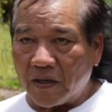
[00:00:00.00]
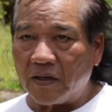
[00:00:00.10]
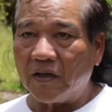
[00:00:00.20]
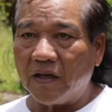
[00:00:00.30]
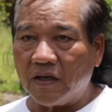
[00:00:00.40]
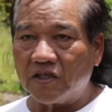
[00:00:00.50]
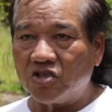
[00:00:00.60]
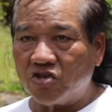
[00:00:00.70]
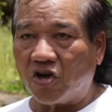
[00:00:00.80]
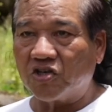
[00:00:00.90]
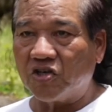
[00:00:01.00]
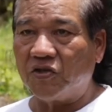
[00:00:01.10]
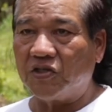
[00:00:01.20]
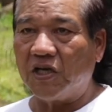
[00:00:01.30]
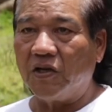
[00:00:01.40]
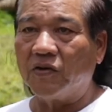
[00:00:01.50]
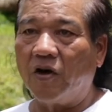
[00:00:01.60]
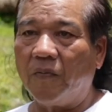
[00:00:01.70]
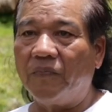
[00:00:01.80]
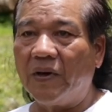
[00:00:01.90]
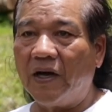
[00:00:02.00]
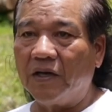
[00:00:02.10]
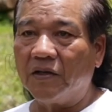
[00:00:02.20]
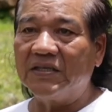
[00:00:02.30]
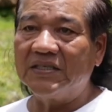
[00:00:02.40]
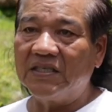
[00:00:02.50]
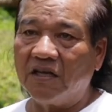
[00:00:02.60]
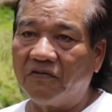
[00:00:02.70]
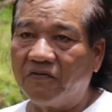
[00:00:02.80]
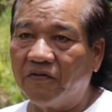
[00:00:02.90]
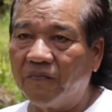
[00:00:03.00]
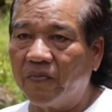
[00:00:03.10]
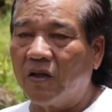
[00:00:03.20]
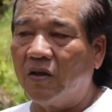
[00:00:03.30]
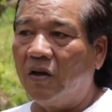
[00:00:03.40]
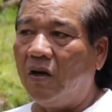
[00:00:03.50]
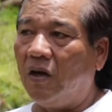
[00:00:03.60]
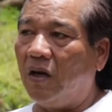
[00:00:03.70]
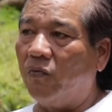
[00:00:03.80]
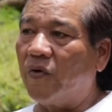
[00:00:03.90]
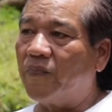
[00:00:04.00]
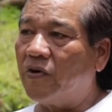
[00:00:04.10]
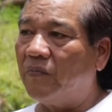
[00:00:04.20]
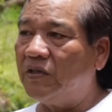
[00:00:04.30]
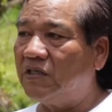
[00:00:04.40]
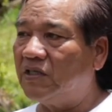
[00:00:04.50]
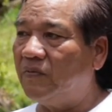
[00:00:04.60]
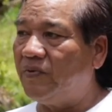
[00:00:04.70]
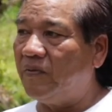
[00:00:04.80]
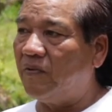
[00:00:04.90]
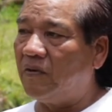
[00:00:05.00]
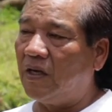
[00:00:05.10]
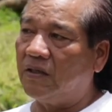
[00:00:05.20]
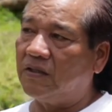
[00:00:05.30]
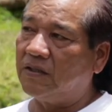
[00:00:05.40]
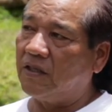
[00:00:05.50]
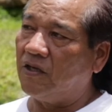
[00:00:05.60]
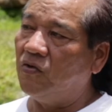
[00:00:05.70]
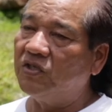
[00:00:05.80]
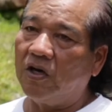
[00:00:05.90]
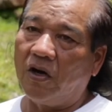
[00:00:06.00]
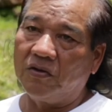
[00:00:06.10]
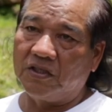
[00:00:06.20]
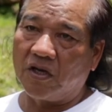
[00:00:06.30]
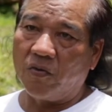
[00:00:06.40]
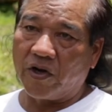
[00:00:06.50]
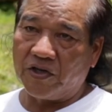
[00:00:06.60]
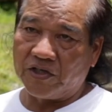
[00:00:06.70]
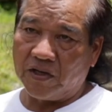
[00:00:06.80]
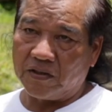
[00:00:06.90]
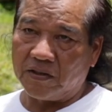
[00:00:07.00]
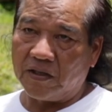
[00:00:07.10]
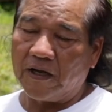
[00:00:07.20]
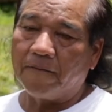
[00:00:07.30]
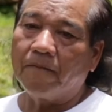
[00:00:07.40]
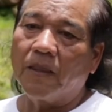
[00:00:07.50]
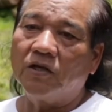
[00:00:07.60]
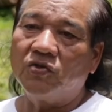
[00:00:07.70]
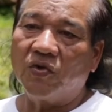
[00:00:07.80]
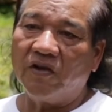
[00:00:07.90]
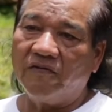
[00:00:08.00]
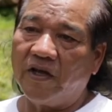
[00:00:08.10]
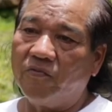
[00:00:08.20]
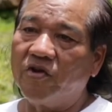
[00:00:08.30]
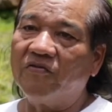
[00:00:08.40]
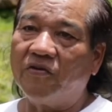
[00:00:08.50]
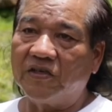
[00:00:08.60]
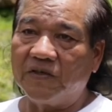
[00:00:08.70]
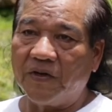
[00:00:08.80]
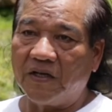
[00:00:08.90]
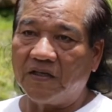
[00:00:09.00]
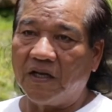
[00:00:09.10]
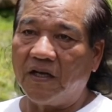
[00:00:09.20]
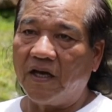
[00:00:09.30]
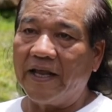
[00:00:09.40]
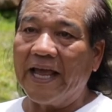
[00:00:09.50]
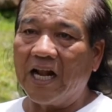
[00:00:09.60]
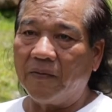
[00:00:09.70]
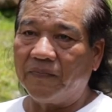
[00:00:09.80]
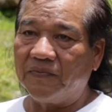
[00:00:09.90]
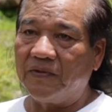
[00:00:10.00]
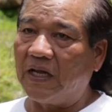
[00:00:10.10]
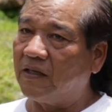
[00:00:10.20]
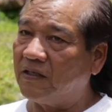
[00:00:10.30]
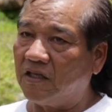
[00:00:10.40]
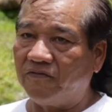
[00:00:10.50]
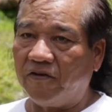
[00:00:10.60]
The structures are not up, are not safe. Um, we promise the people that use the house as a hurricane shelter to give them reinforcement and, and help that is not